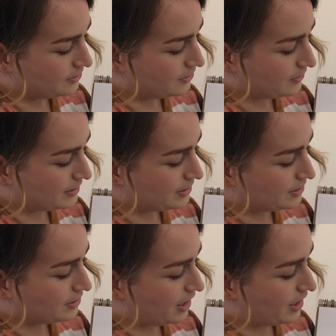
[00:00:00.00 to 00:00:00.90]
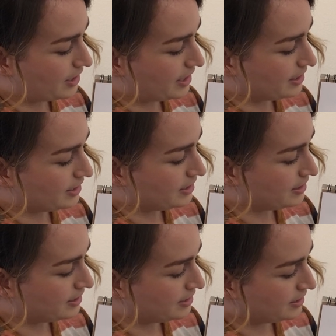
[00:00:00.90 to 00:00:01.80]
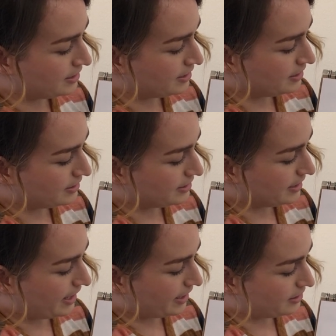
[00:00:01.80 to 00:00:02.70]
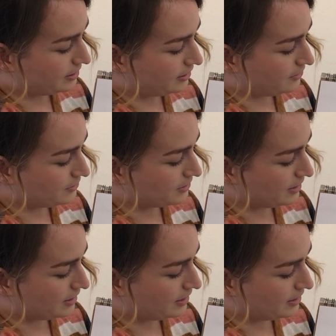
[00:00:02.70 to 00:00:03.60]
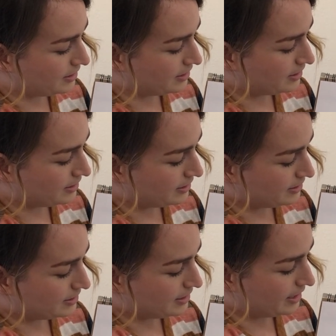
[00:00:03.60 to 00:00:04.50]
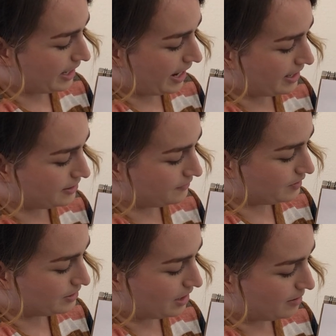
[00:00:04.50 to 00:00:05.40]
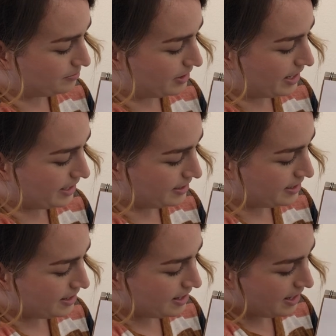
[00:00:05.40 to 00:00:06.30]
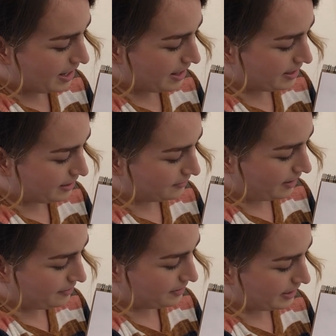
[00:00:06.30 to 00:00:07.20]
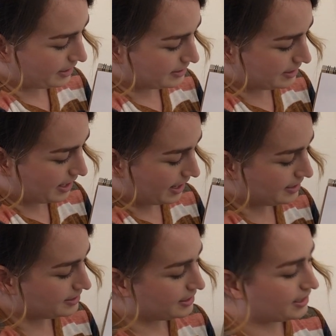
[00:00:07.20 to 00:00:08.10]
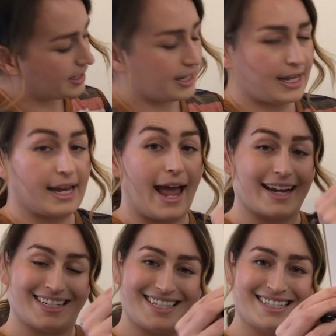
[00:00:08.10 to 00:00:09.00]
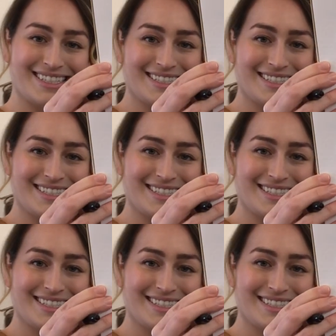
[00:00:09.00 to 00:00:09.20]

So it's starting to get closer to the end of the top line, and then right when I get to the end, they're going to connect.